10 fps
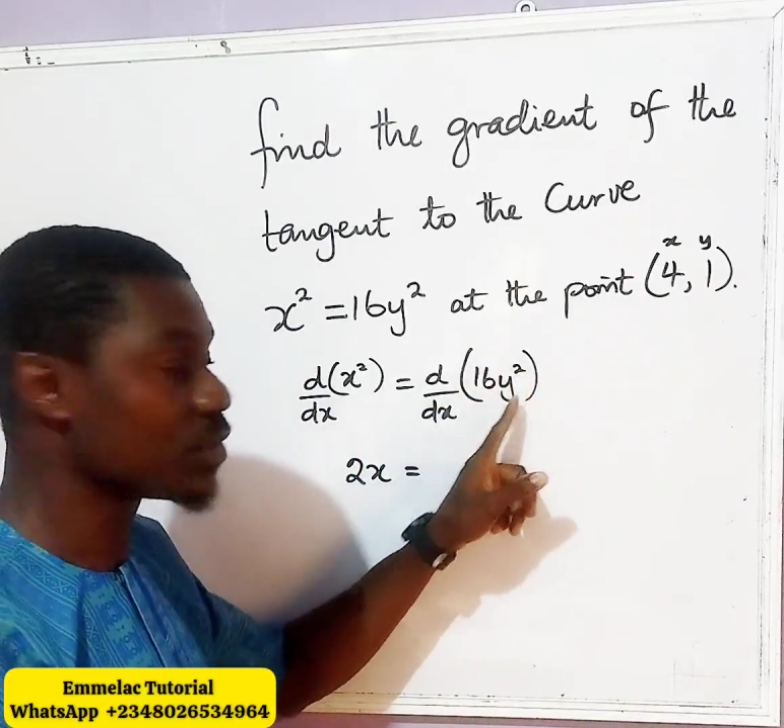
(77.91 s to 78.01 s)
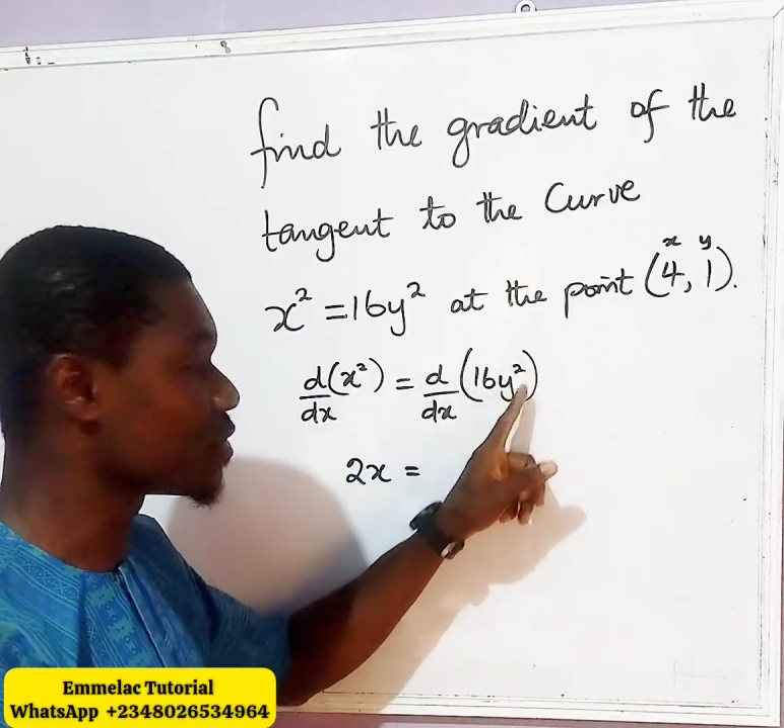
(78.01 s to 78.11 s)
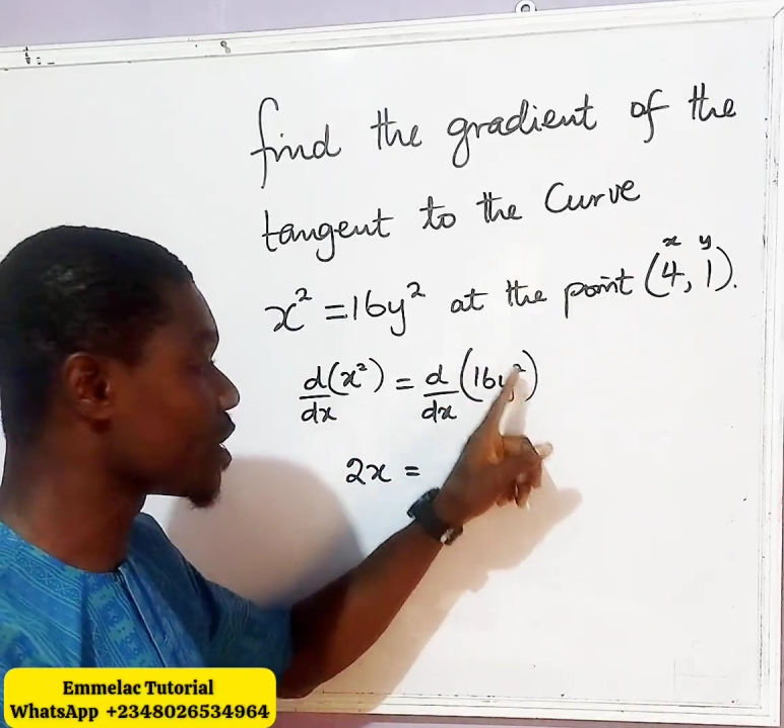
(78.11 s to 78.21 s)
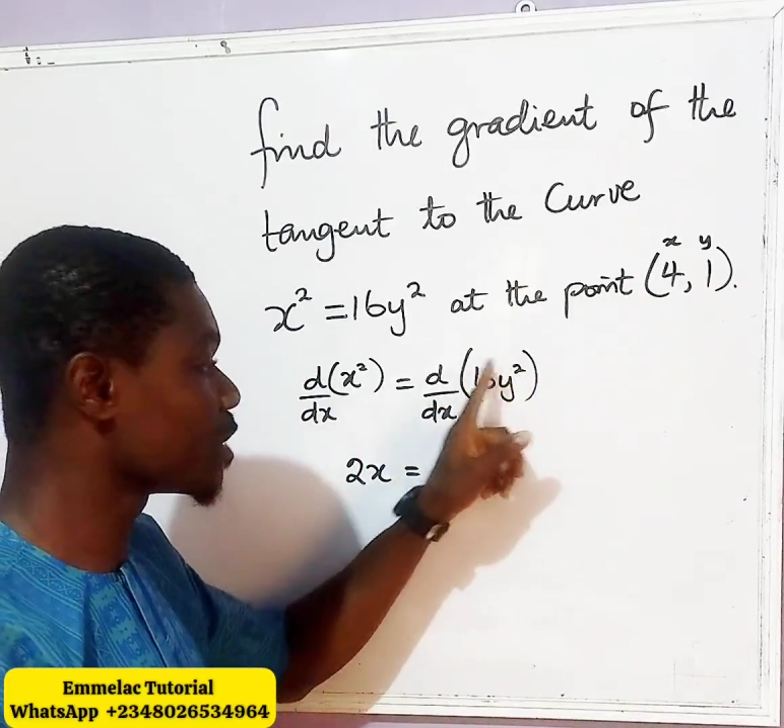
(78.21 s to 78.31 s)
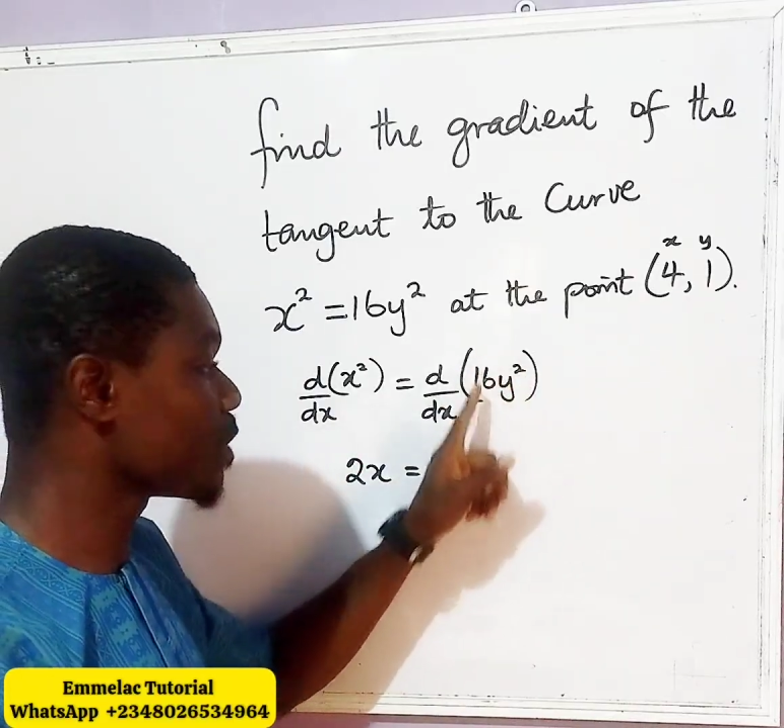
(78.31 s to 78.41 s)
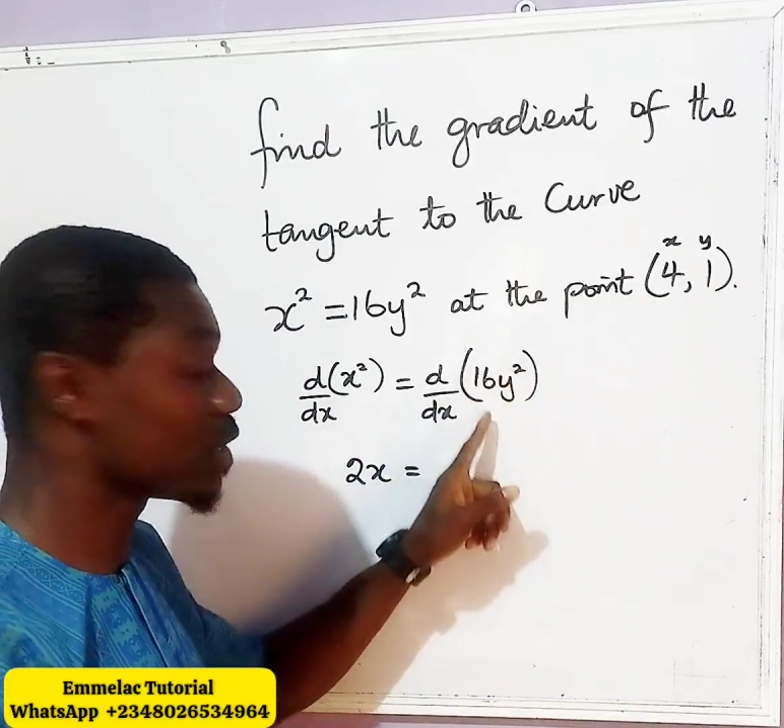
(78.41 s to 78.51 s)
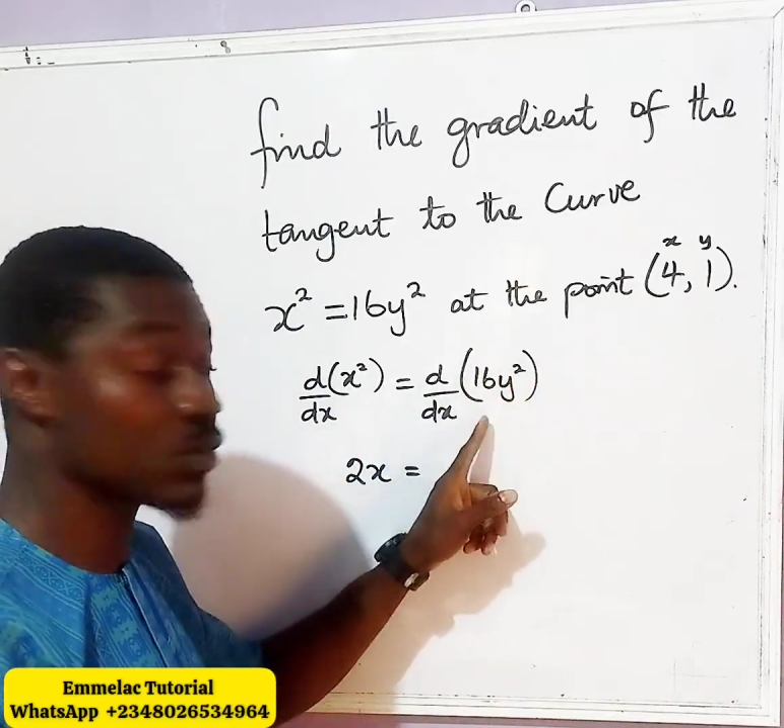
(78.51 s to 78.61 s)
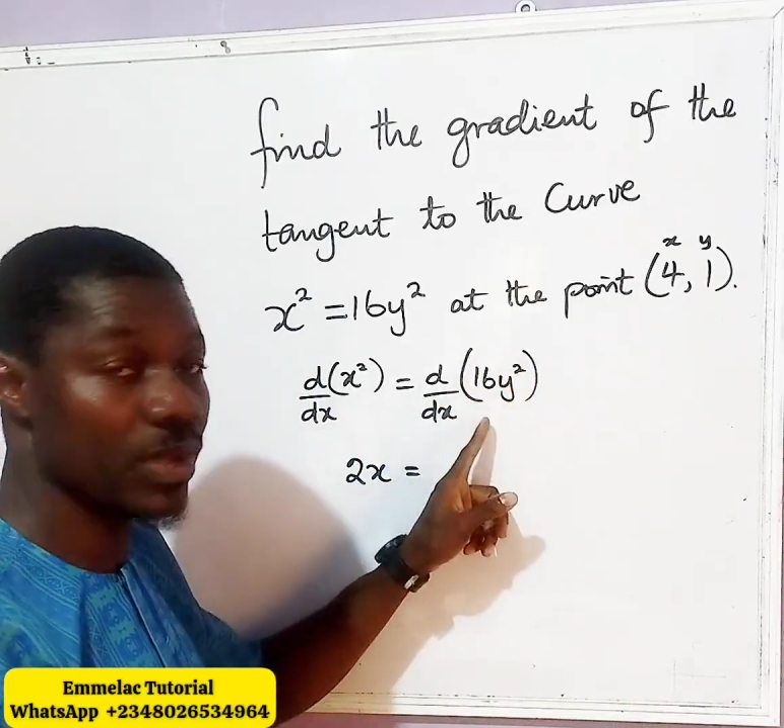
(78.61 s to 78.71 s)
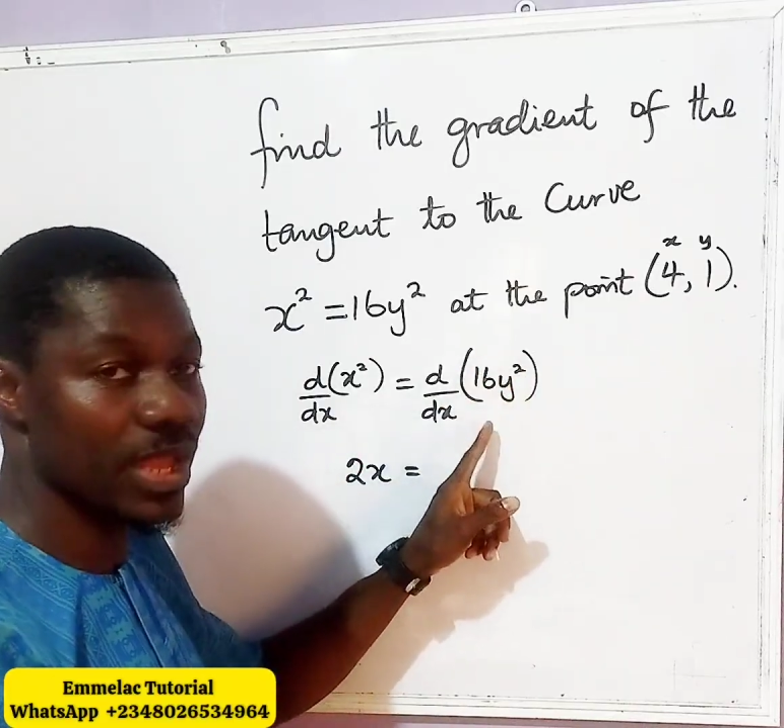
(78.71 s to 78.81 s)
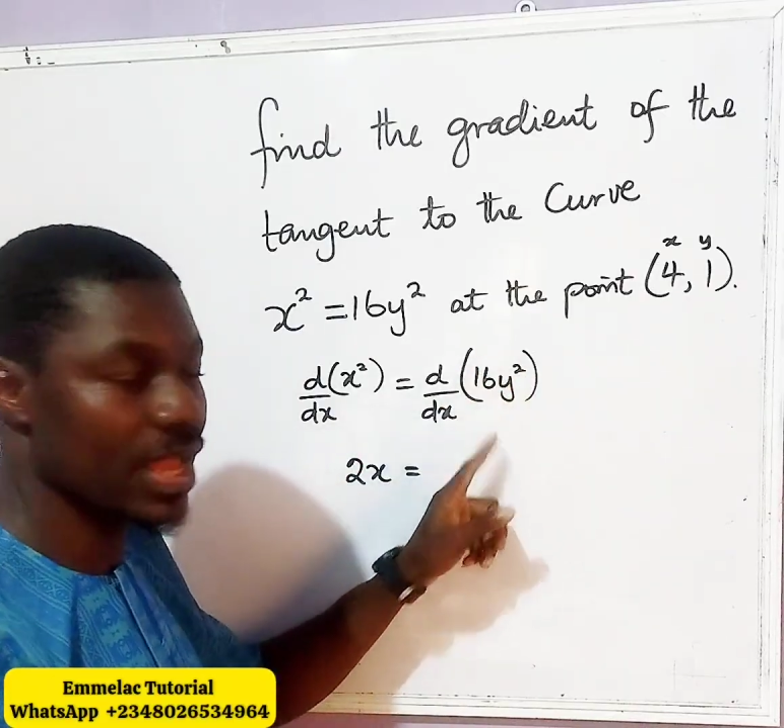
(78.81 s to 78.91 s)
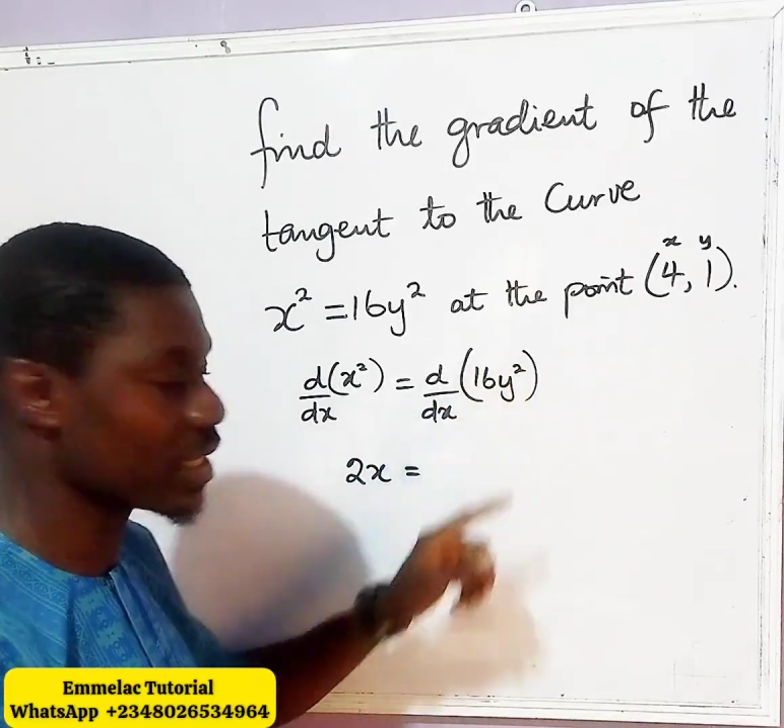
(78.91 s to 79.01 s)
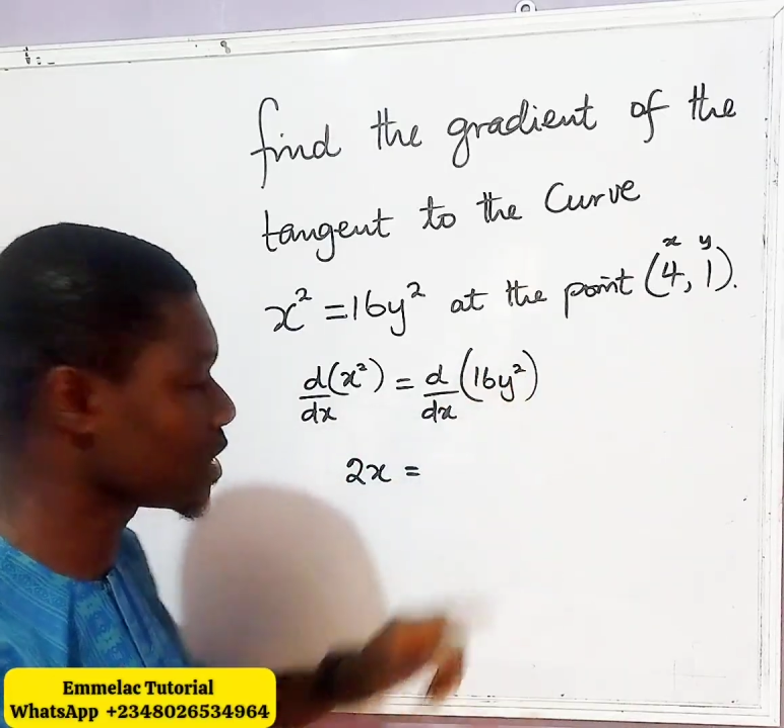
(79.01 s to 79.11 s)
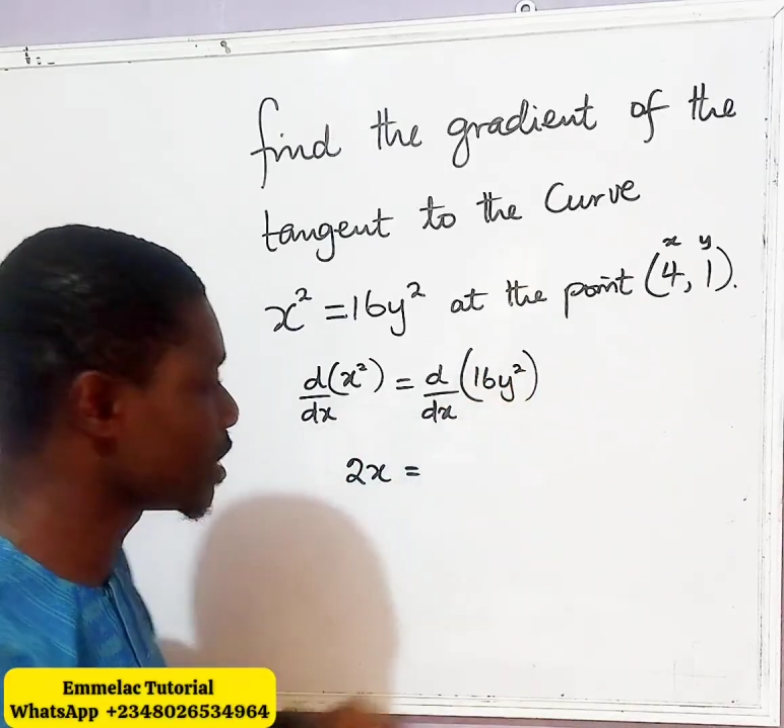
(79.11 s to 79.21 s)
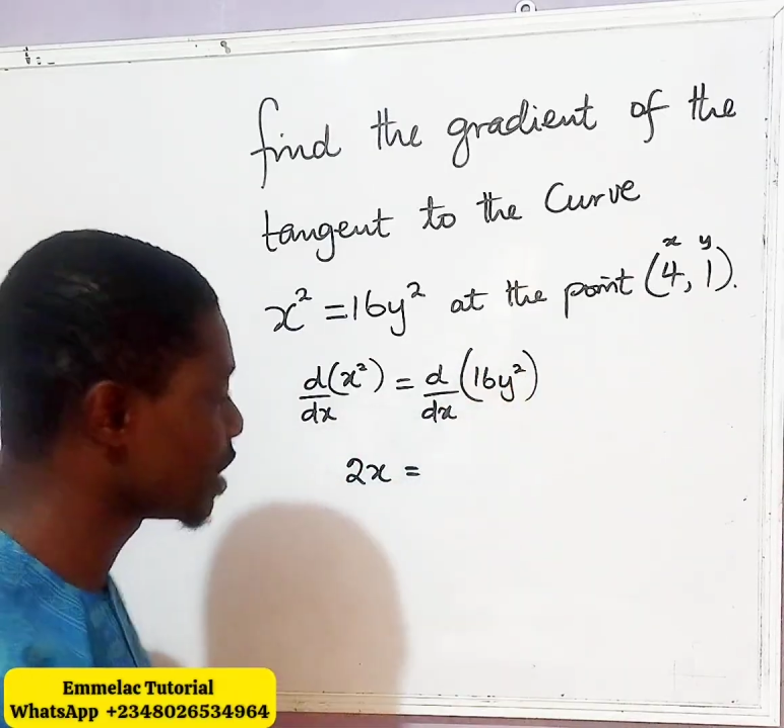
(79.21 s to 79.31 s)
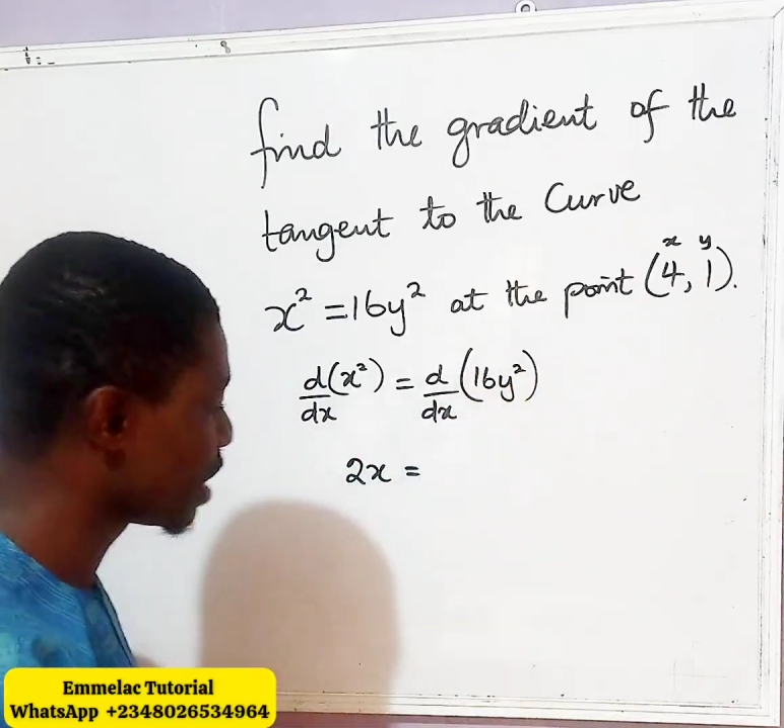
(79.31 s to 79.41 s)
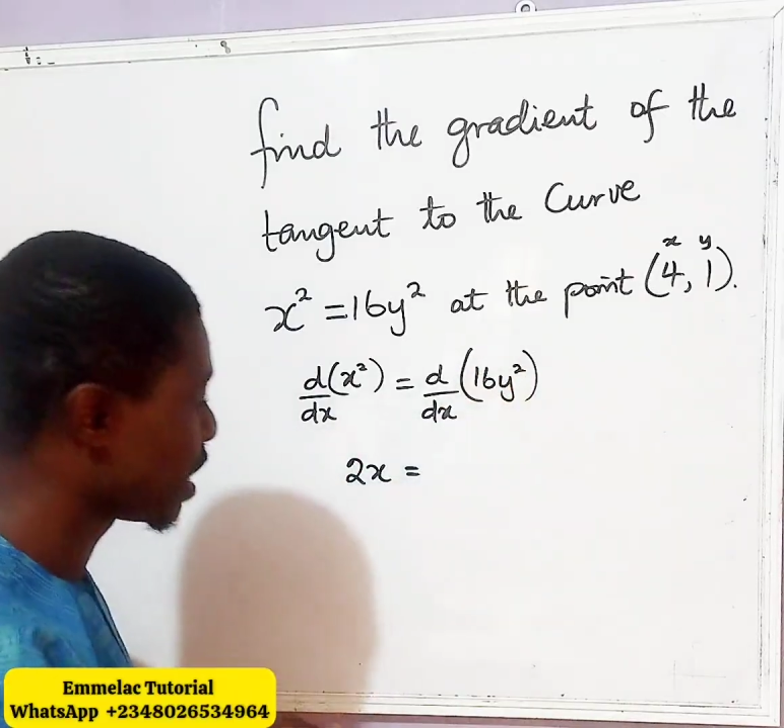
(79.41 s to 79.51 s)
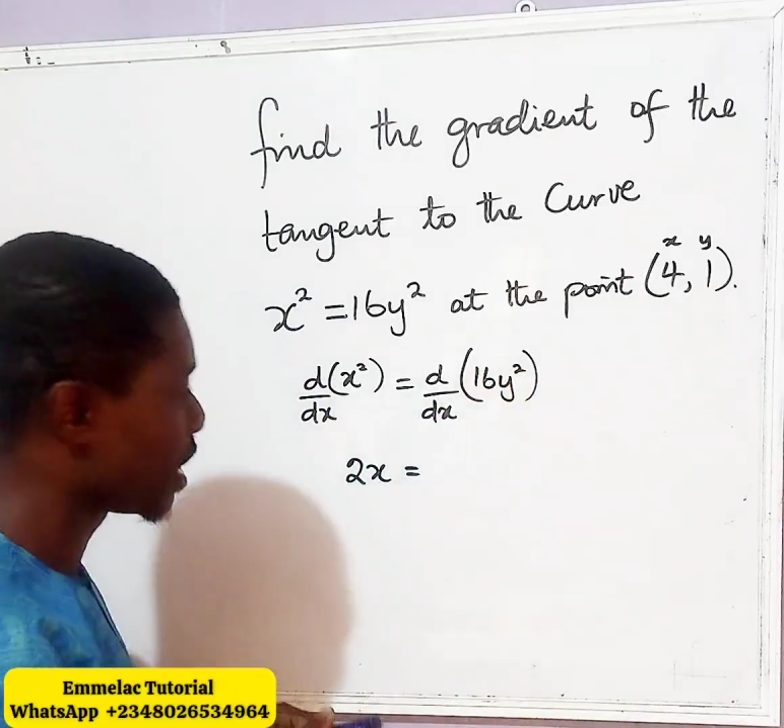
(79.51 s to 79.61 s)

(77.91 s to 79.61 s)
with respect to x,